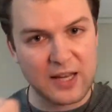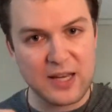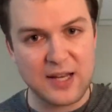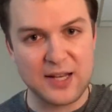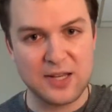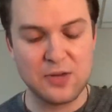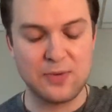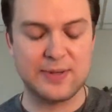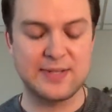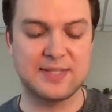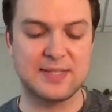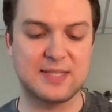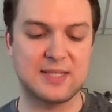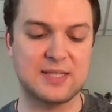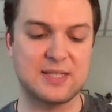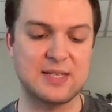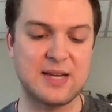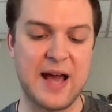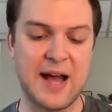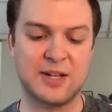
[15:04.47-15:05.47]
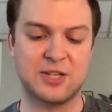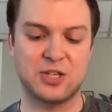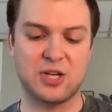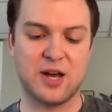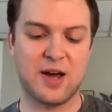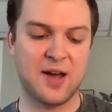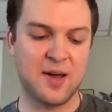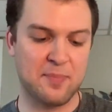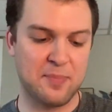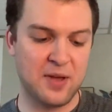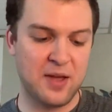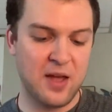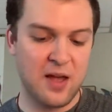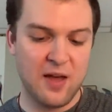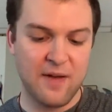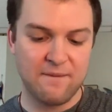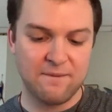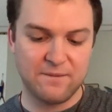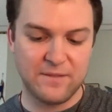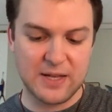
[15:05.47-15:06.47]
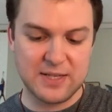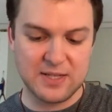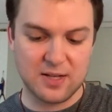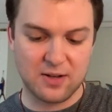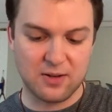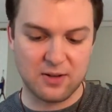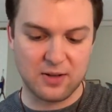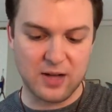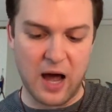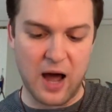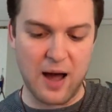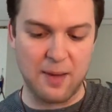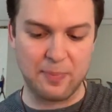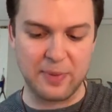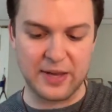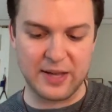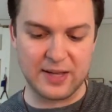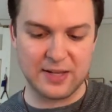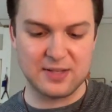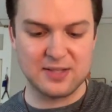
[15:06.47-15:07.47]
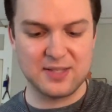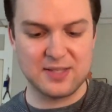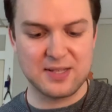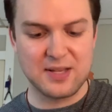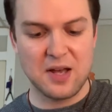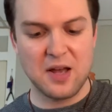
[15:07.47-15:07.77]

you can snatch up physical copies.